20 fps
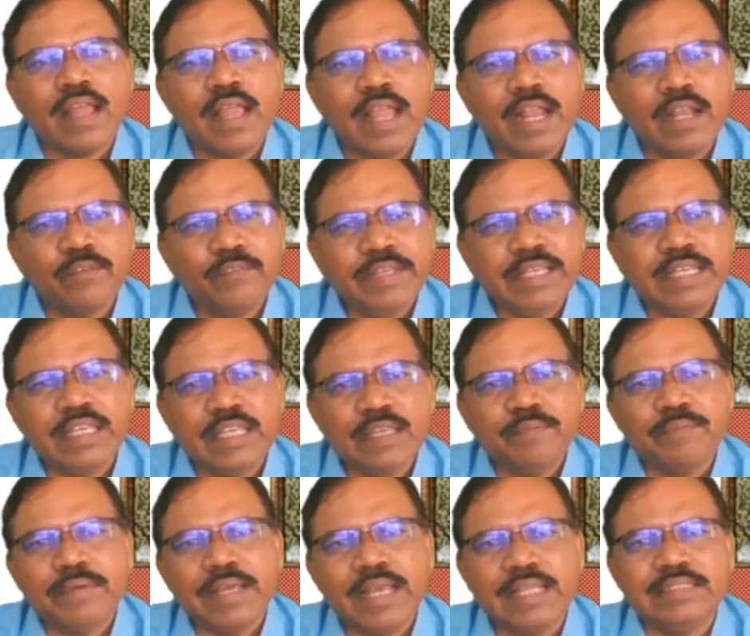and we
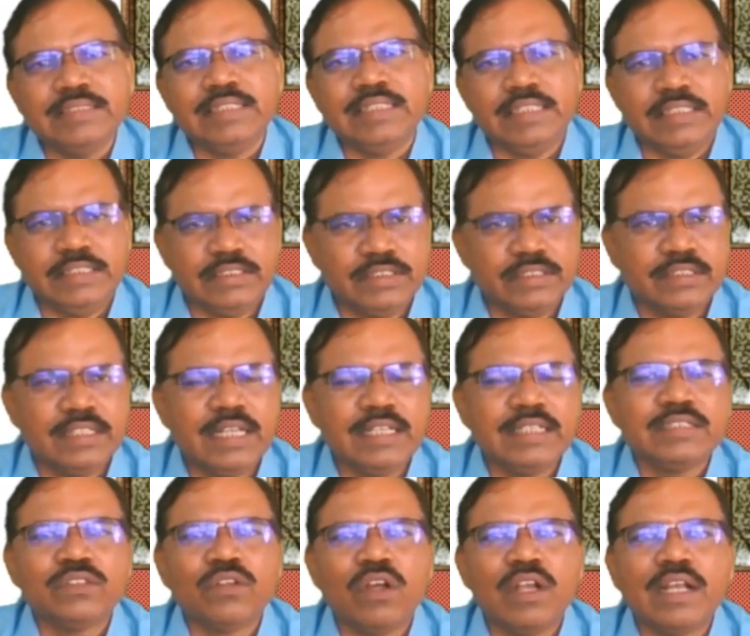keep as it is. That
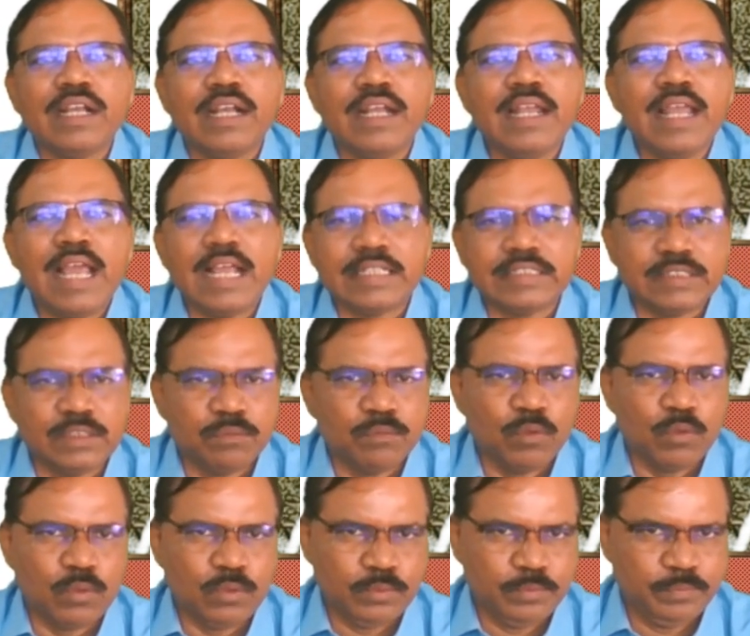is called relaxed mode.